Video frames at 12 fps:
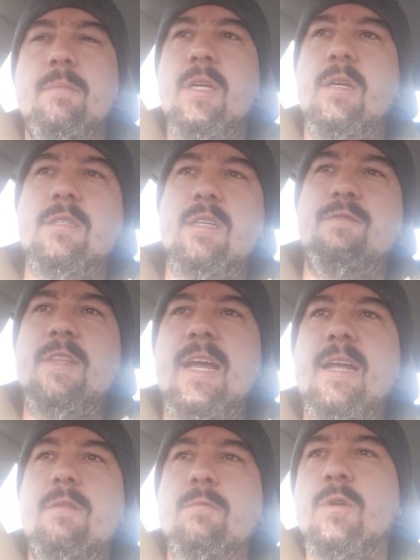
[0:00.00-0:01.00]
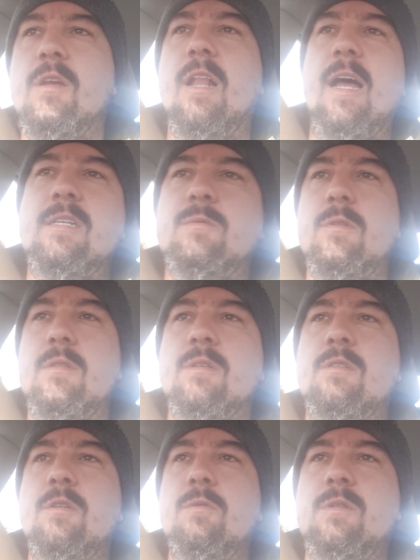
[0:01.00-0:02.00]
Because if they realize what they're
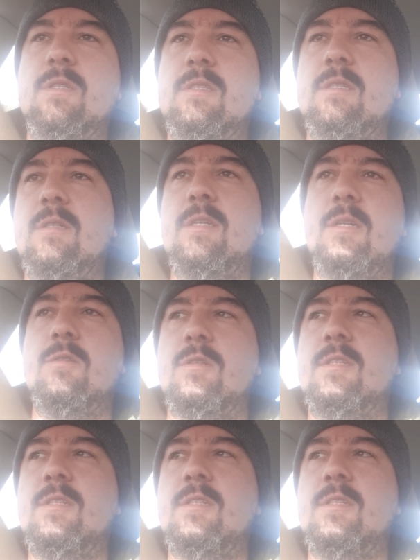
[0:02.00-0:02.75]
doing is illegal